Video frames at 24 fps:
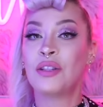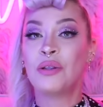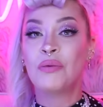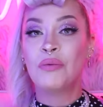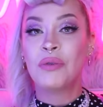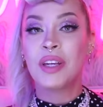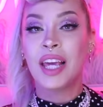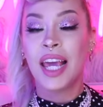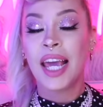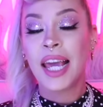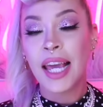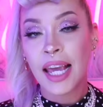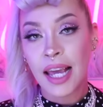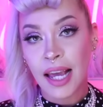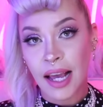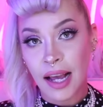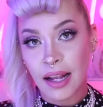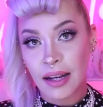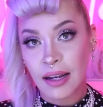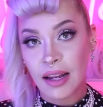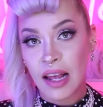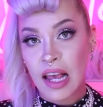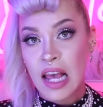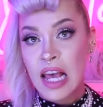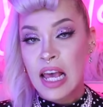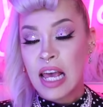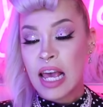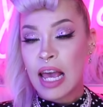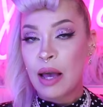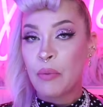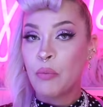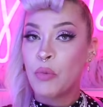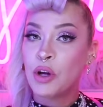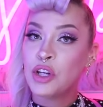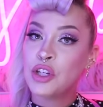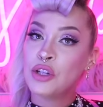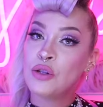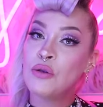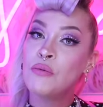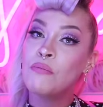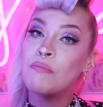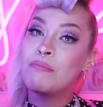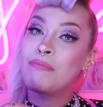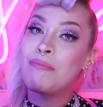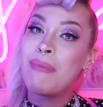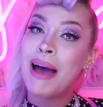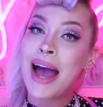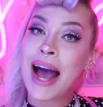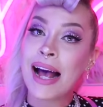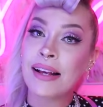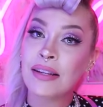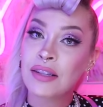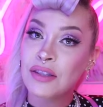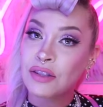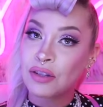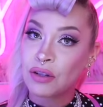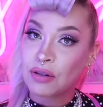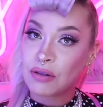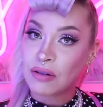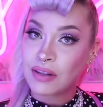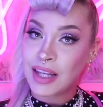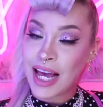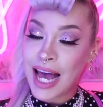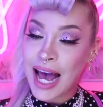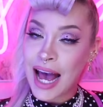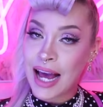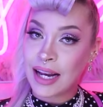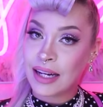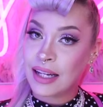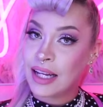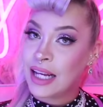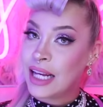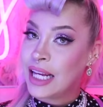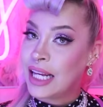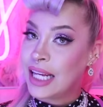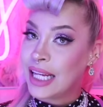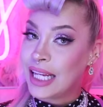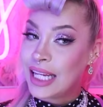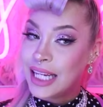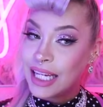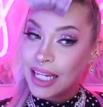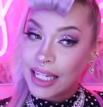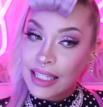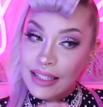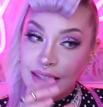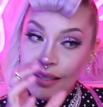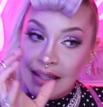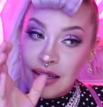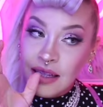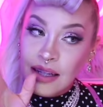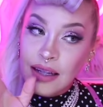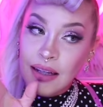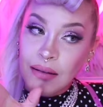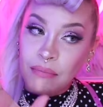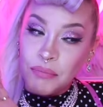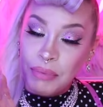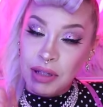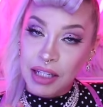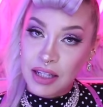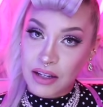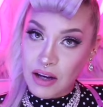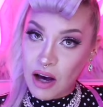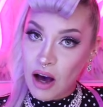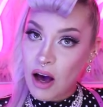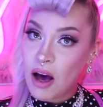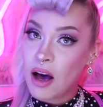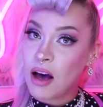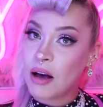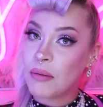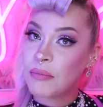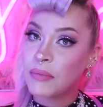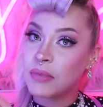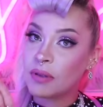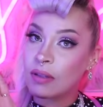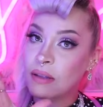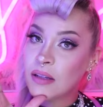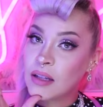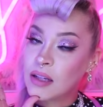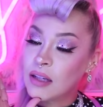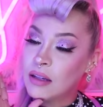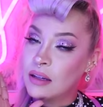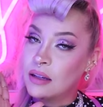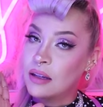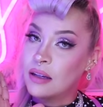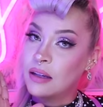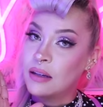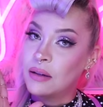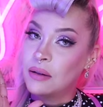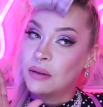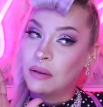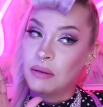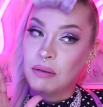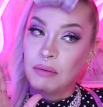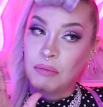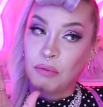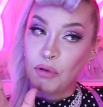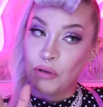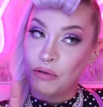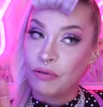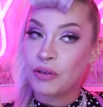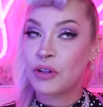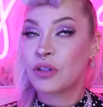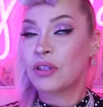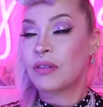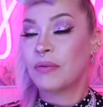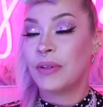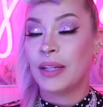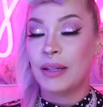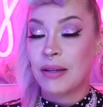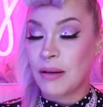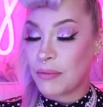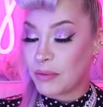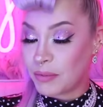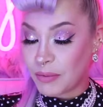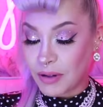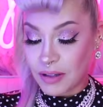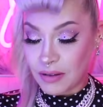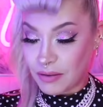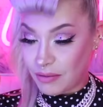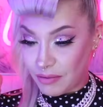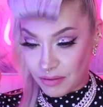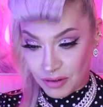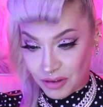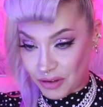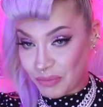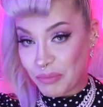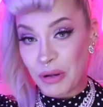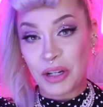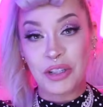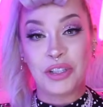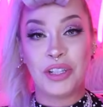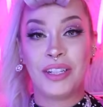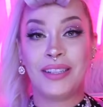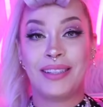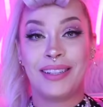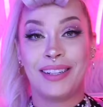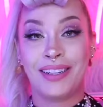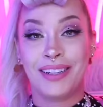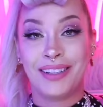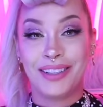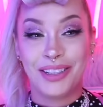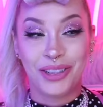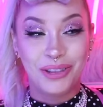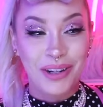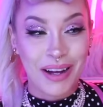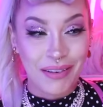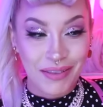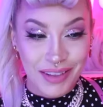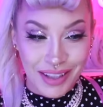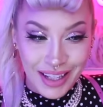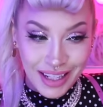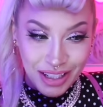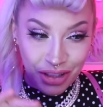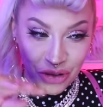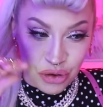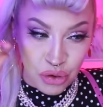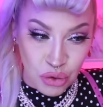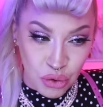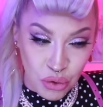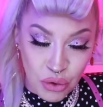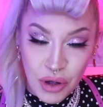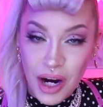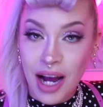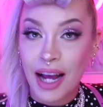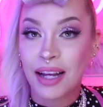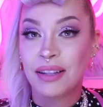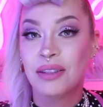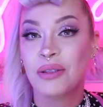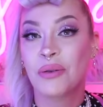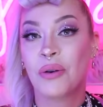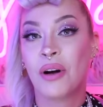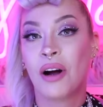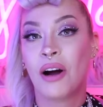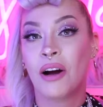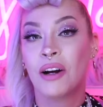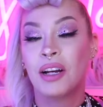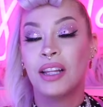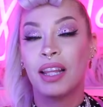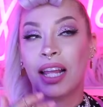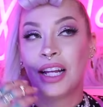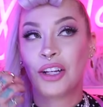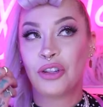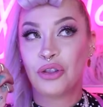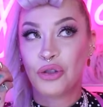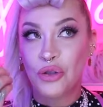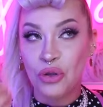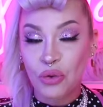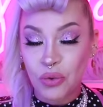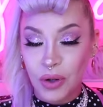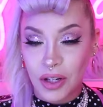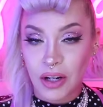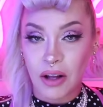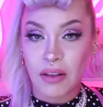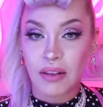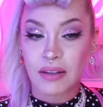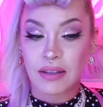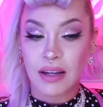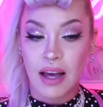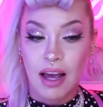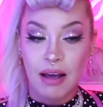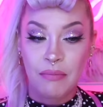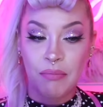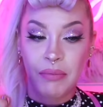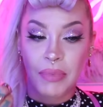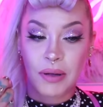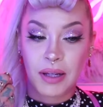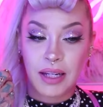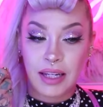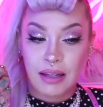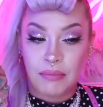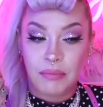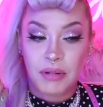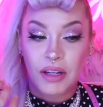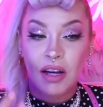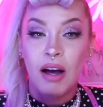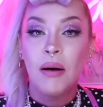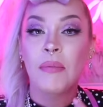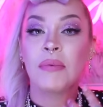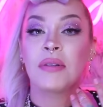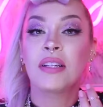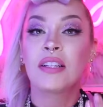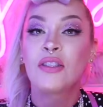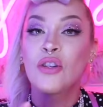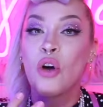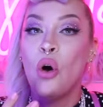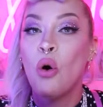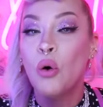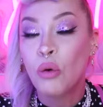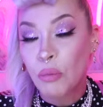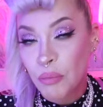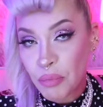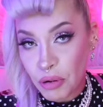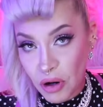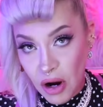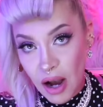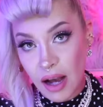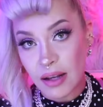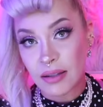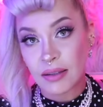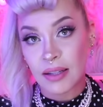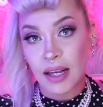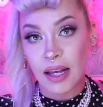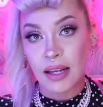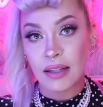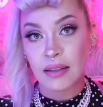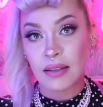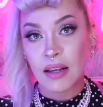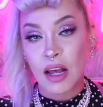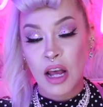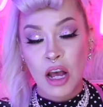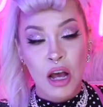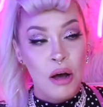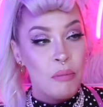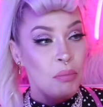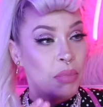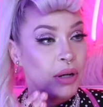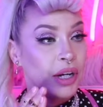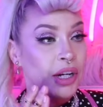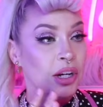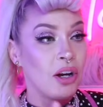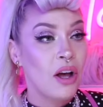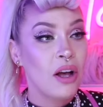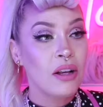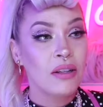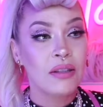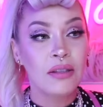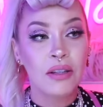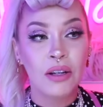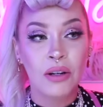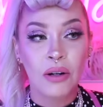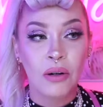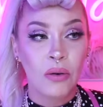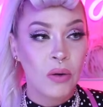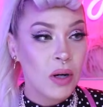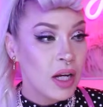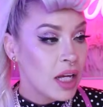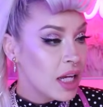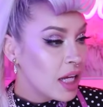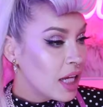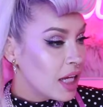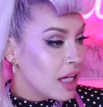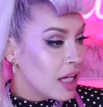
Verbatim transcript: you can. And when you master that, it becomes, well, first it comes much, much easier. You don't have to like try so hard and like do it all the time. It becomes its own process, but it also